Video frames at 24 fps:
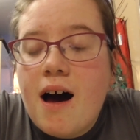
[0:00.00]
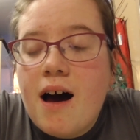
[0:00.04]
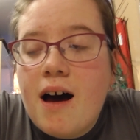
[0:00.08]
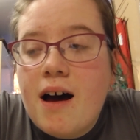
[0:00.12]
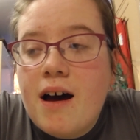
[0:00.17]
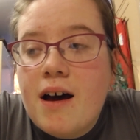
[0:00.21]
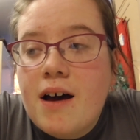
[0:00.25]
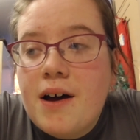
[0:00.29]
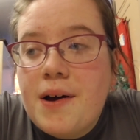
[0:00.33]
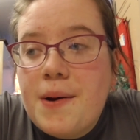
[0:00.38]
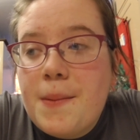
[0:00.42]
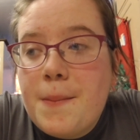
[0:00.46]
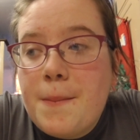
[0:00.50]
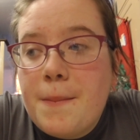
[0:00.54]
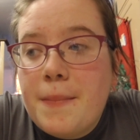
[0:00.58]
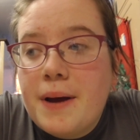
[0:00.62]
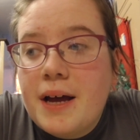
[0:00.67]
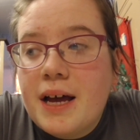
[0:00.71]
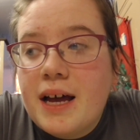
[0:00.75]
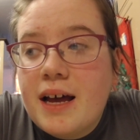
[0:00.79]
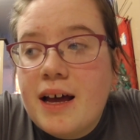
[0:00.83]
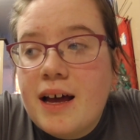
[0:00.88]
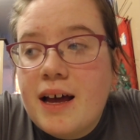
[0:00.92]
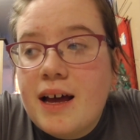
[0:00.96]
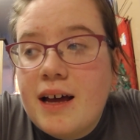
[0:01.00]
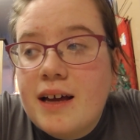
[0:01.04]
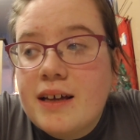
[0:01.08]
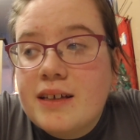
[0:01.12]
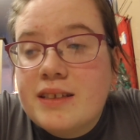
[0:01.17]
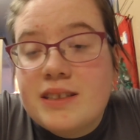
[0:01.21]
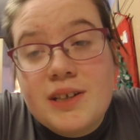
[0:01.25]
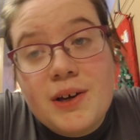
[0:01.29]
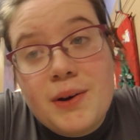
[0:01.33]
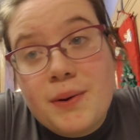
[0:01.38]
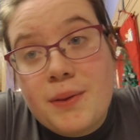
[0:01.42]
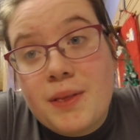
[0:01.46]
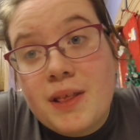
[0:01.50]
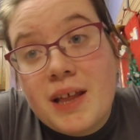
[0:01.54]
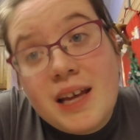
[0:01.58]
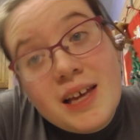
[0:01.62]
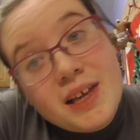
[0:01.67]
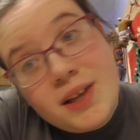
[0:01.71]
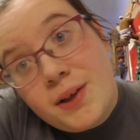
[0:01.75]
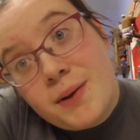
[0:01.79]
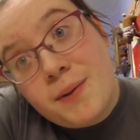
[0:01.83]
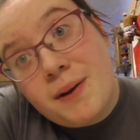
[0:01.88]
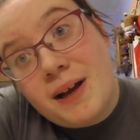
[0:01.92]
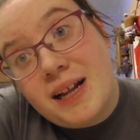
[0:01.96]
Um, so
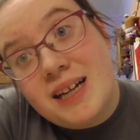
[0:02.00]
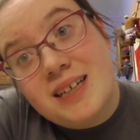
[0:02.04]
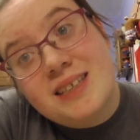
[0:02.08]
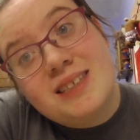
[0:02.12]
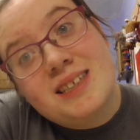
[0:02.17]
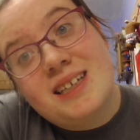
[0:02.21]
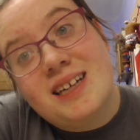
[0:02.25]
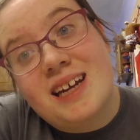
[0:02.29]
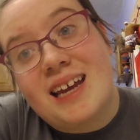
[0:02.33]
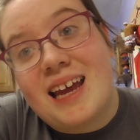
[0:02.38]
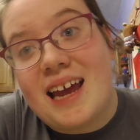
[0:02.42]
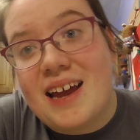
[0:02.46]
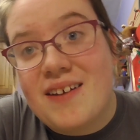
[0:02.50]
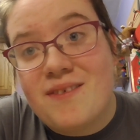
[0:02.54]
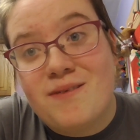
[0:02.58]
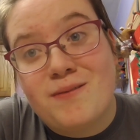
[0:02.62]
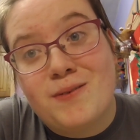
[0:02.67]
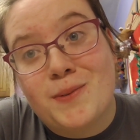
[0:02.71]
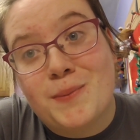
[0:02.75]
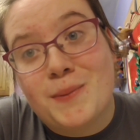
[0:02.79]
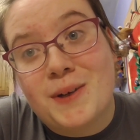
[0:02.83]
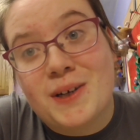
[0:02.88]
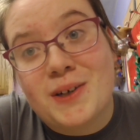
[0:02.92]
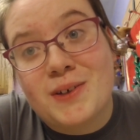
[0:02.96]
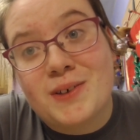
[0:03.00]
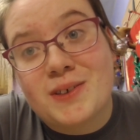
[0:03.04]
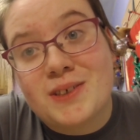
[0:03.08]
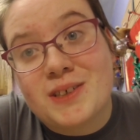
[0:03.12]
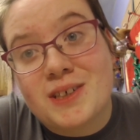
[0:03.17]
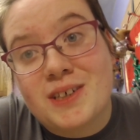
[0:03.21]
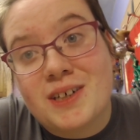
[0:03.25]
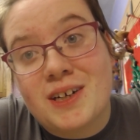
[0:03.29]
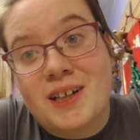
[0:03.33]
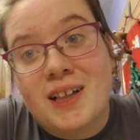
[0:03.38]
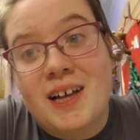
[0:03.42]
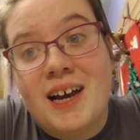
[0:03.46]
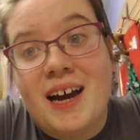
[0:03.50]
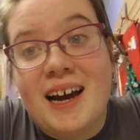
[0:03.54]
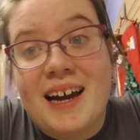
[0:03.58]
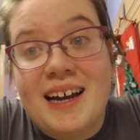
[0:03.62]
thank you, Alison, again for my hot chocolate.